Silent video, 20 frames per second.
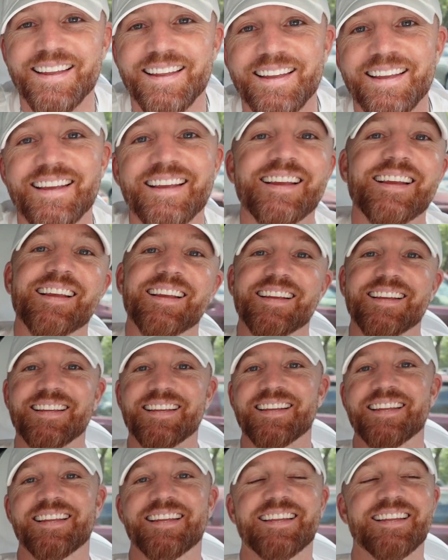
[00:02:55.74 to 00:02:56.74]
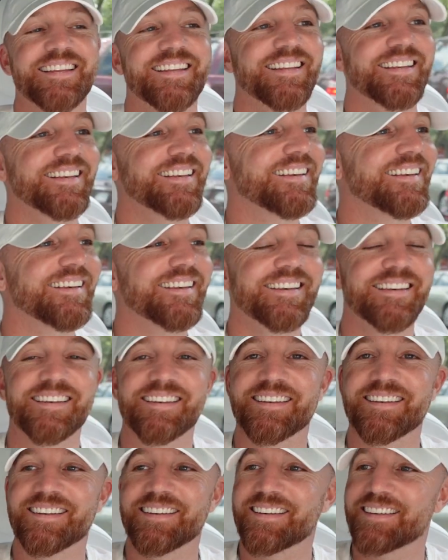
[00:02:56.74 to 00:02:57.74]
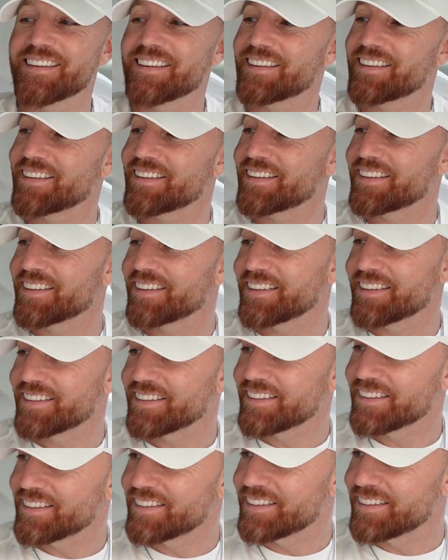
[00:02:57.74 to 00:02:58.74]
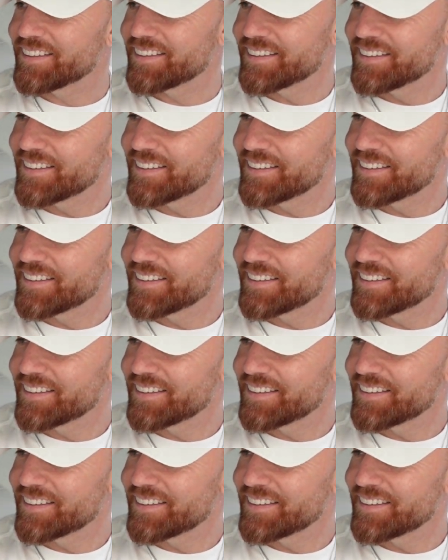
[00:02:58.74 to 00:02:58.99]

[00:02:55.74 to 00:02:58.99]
(silent)